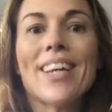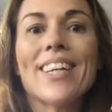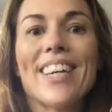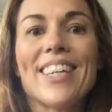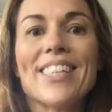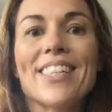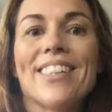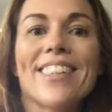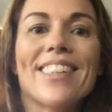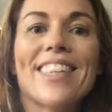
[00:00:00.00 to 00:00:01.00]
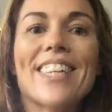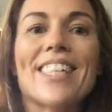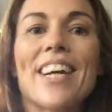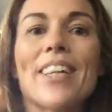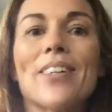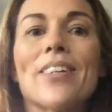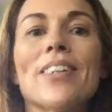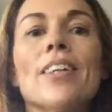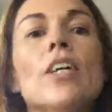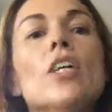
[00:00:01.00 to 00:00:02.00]
Kit. Kit Tyler.
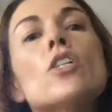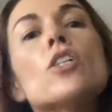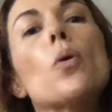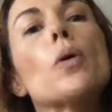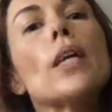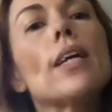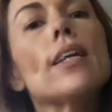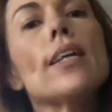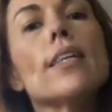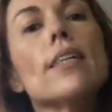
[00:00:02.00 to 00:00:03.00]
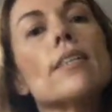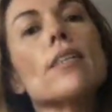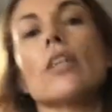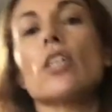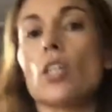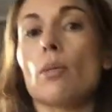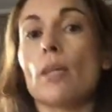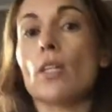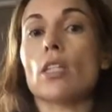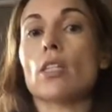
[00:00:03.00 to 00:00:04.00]
So Kit is on a ship
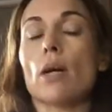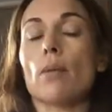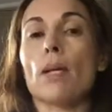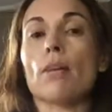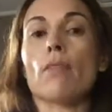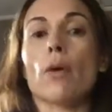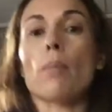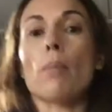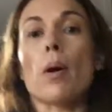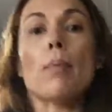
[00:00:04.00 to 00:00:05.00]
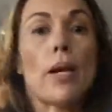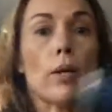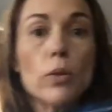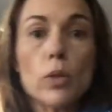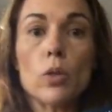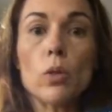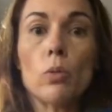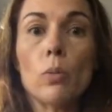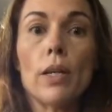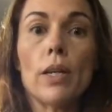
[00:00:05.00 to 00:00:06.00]
and she's coming from Barbados.
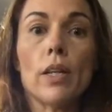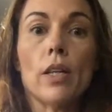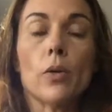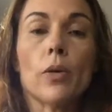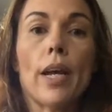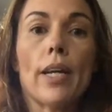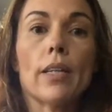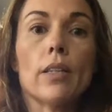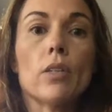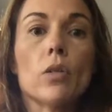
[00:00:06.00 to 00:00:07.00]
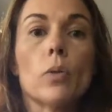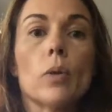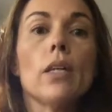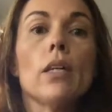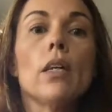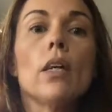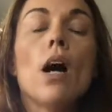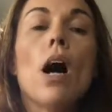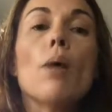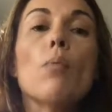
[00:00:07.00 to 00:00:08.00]
We learn that in the story.
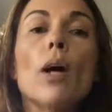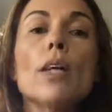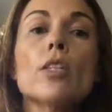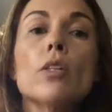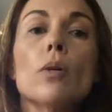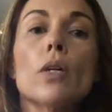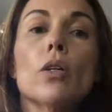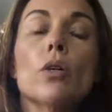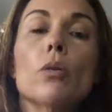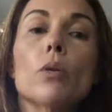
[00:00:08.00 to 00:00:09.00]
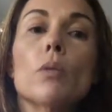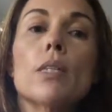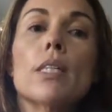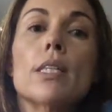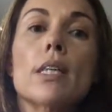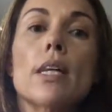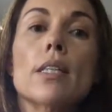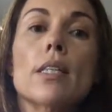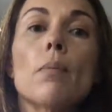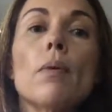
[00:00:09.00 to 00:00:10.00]
I want you in your group to
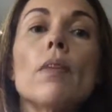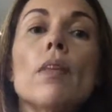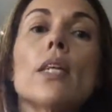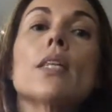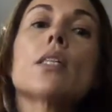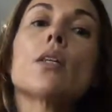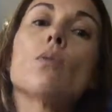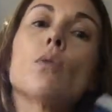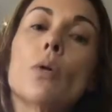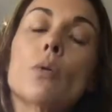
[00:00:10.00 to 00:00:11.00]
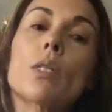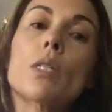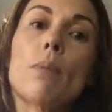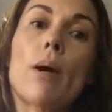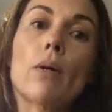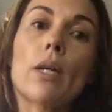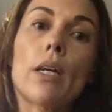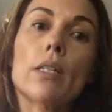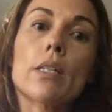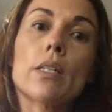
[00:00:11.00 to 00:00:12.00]
discuss some of the things that you noticed about
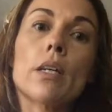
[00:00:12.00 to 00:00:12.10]
Kit.